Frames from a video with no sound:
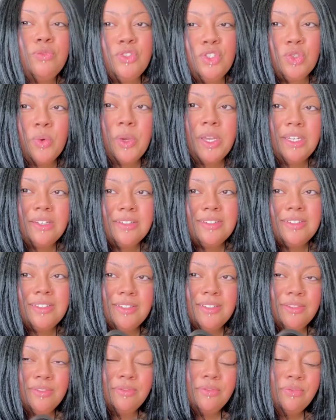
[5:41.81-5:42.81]

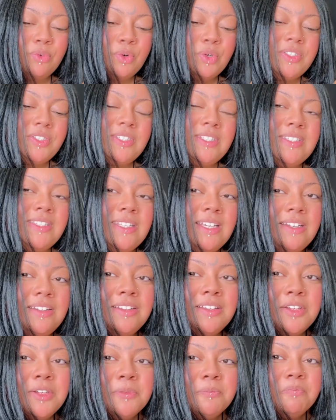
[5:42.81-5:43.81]
joined forces that
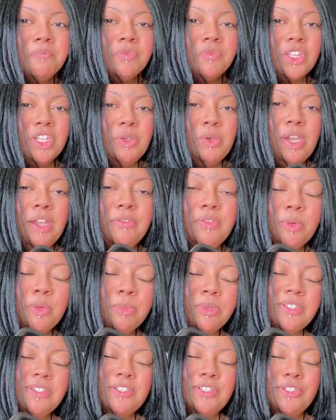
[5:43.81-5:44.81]
you have no
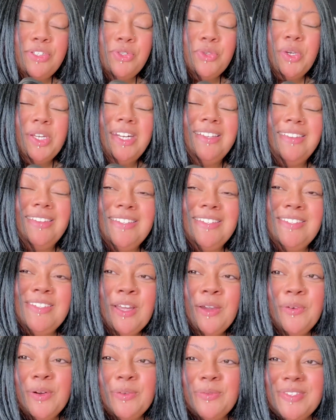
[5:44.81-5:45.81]
business joining. That's
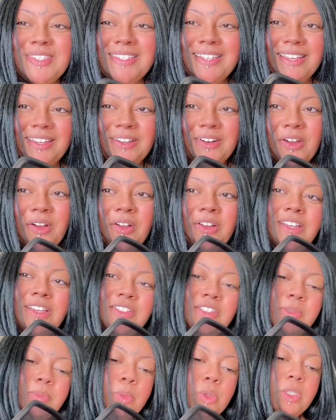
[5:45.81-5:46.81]
not what I'm saying at all.
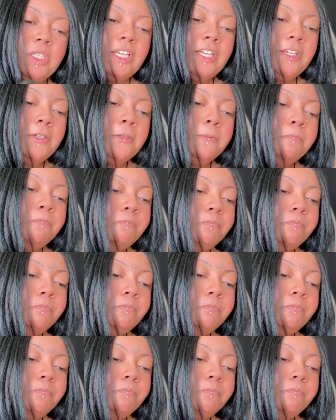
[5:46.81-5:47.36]
It's more like,